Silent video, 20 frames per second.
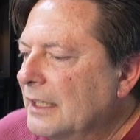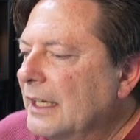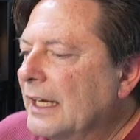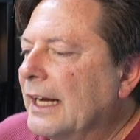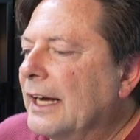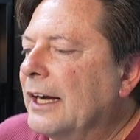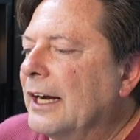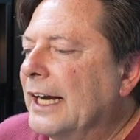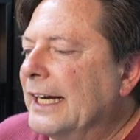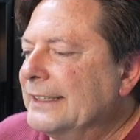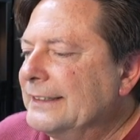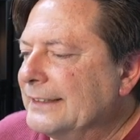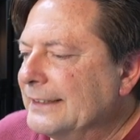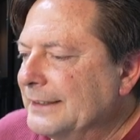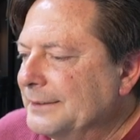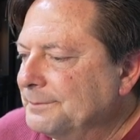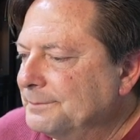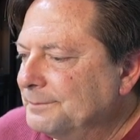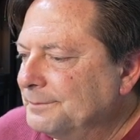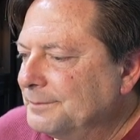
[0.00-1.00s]
I
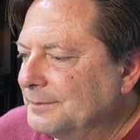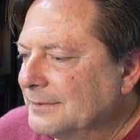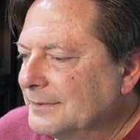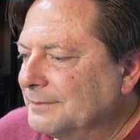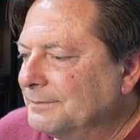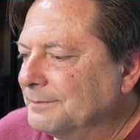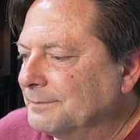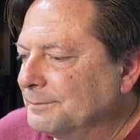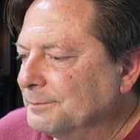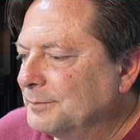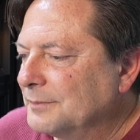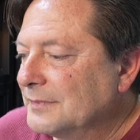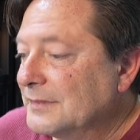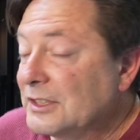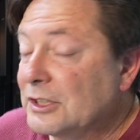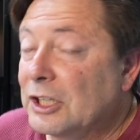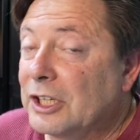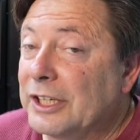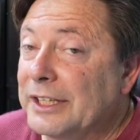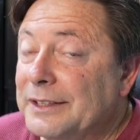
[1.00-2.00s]
see.
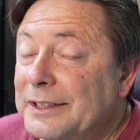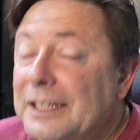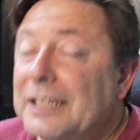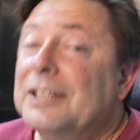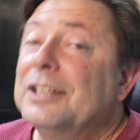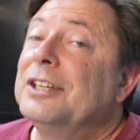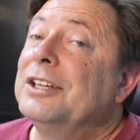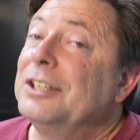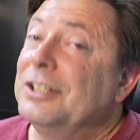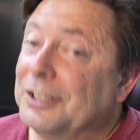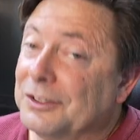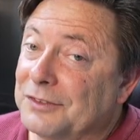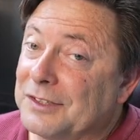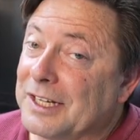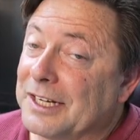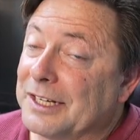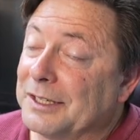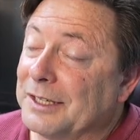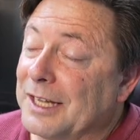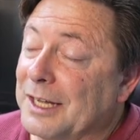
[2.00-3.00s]
Sorry, you've
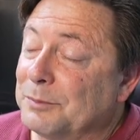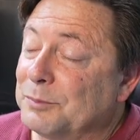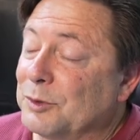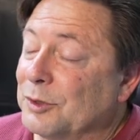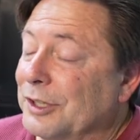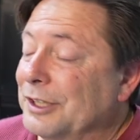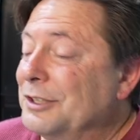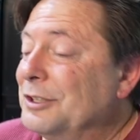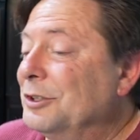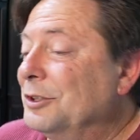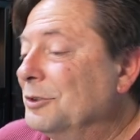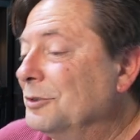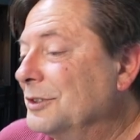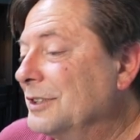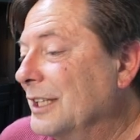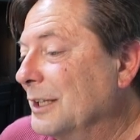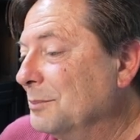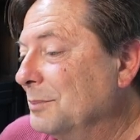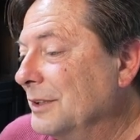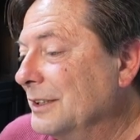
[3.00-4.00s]
got to upgrade to use
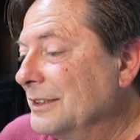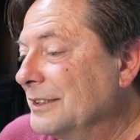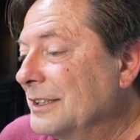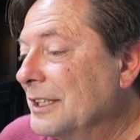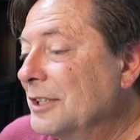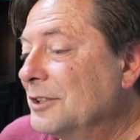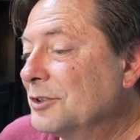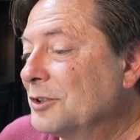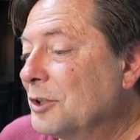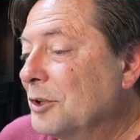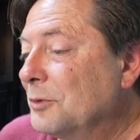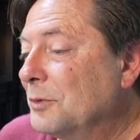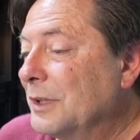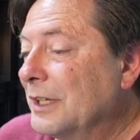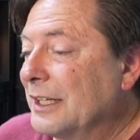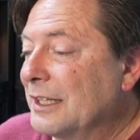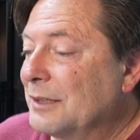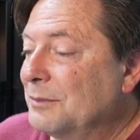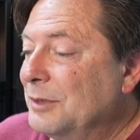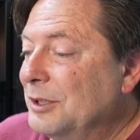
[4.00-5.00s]
templates. So we're
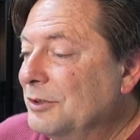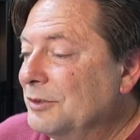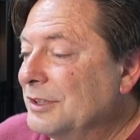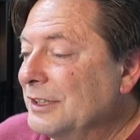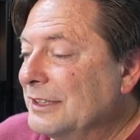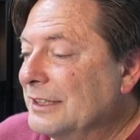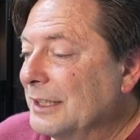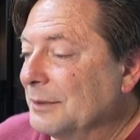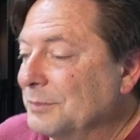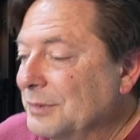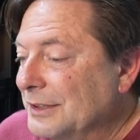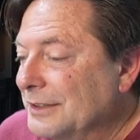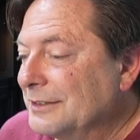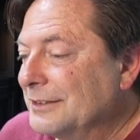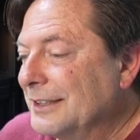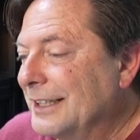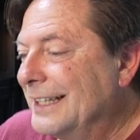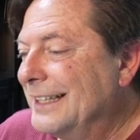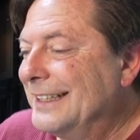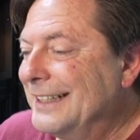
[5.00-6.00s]
not going to be using templates.
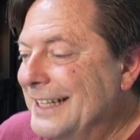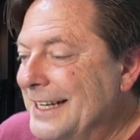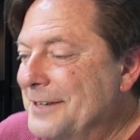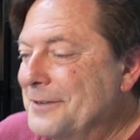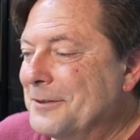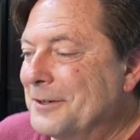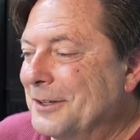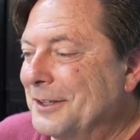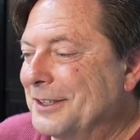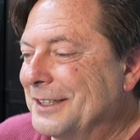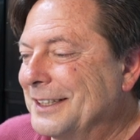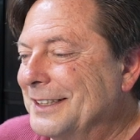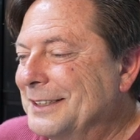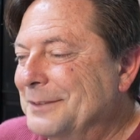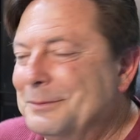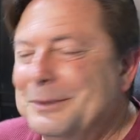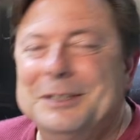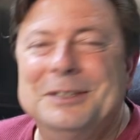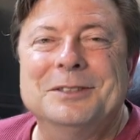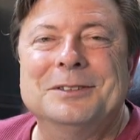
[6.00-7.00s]
We're going to
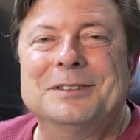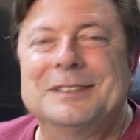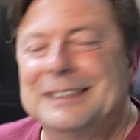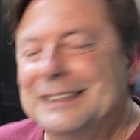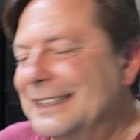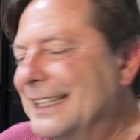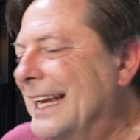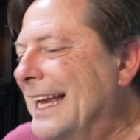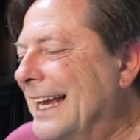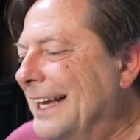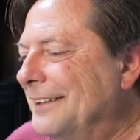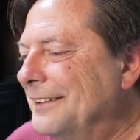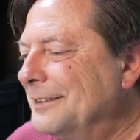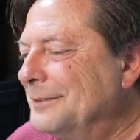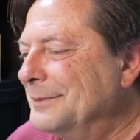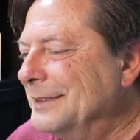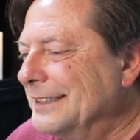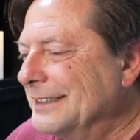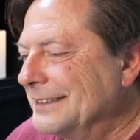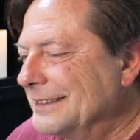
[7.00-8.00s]
be using
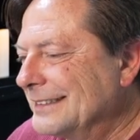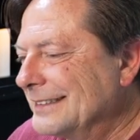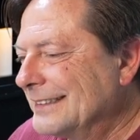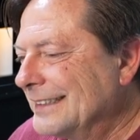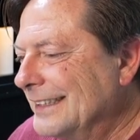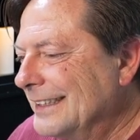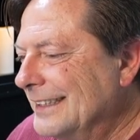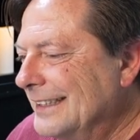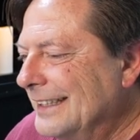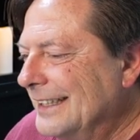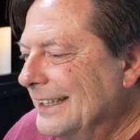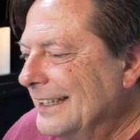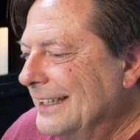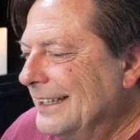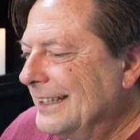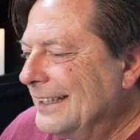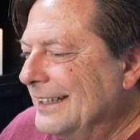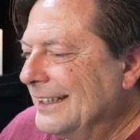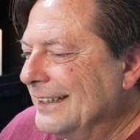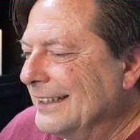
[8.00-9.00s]
elements.
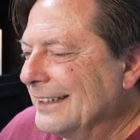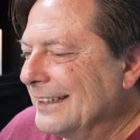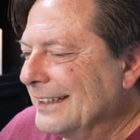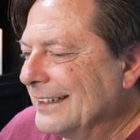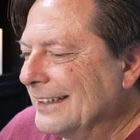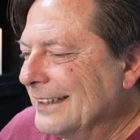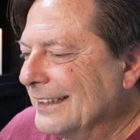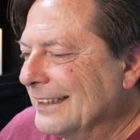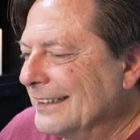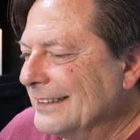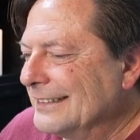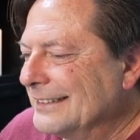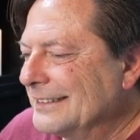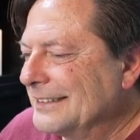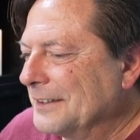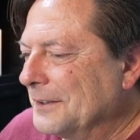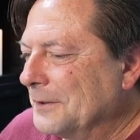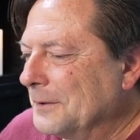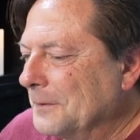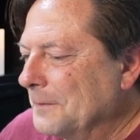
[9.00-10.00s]
And
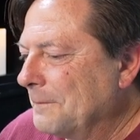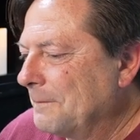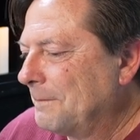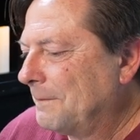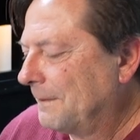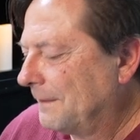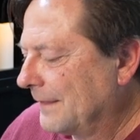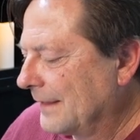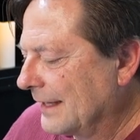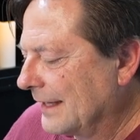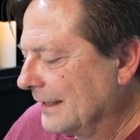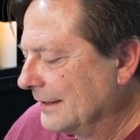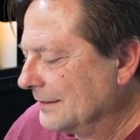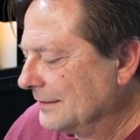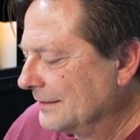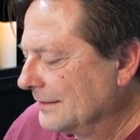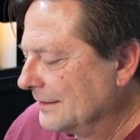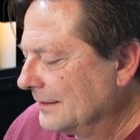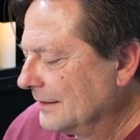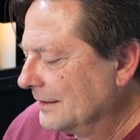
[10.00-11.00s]
so
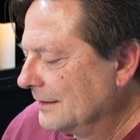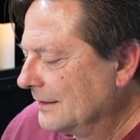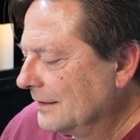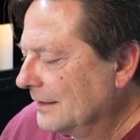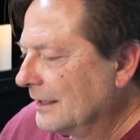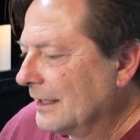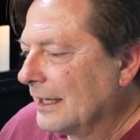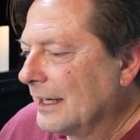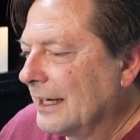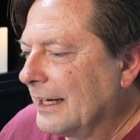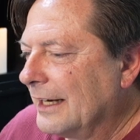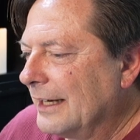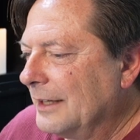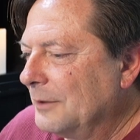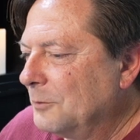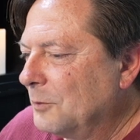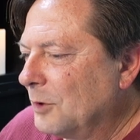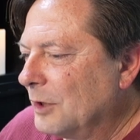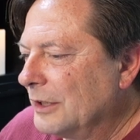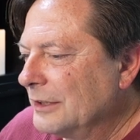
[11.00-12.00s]
as I
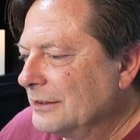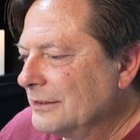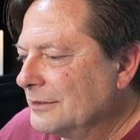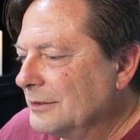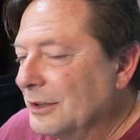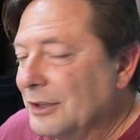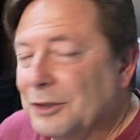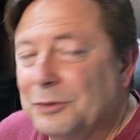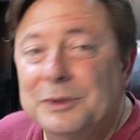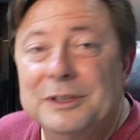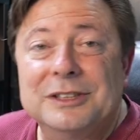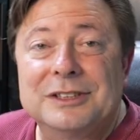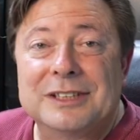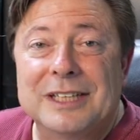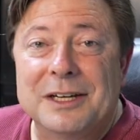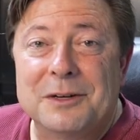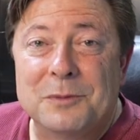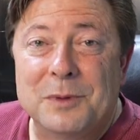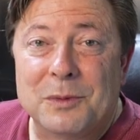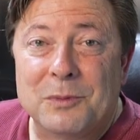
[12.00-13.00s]
want, we
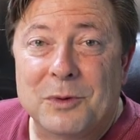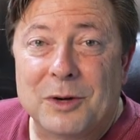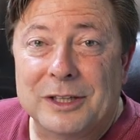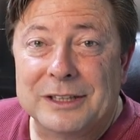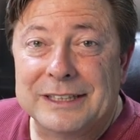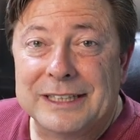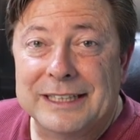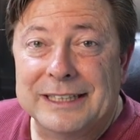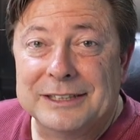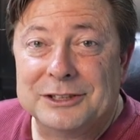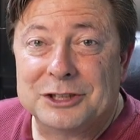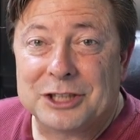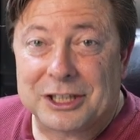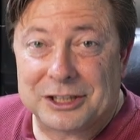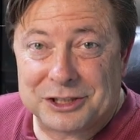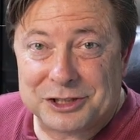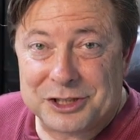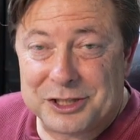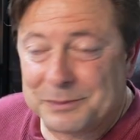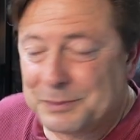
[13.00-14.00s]
decided we want a
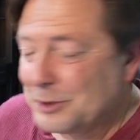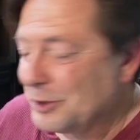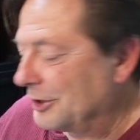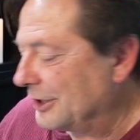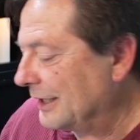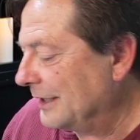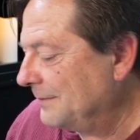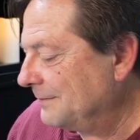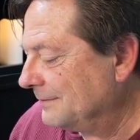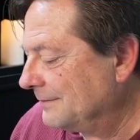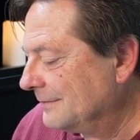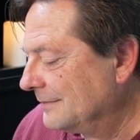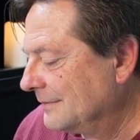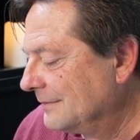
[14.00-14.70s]
chocolate chip cookie.